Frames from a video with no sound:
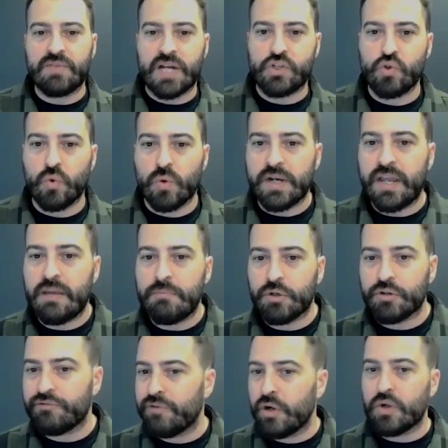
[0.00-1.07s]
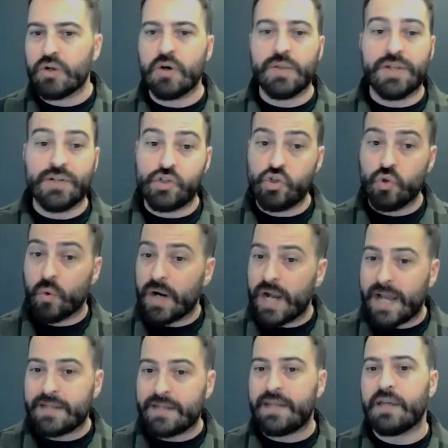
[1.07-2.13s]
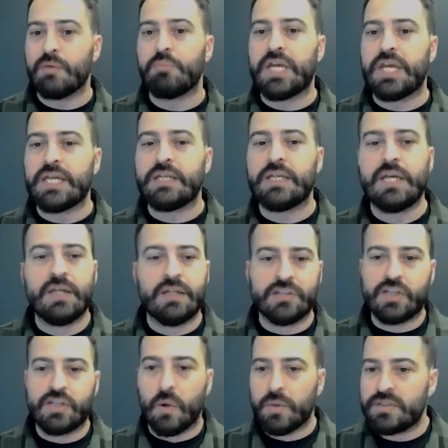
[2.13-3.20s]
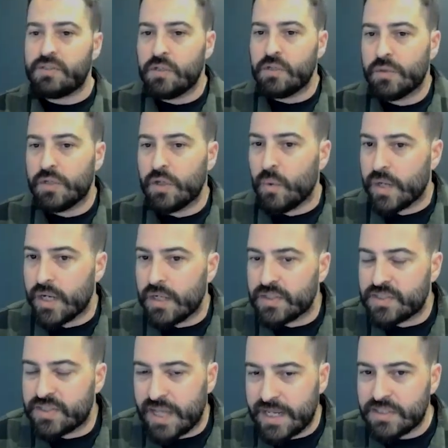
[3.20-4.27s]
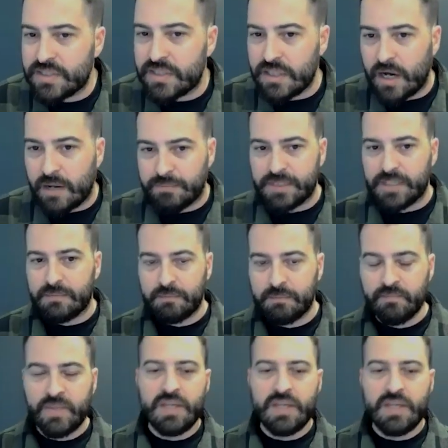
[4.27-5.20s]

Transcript: got your name, your photo, that's your ad campaign. It's going to you and no one else. That is the opt-in.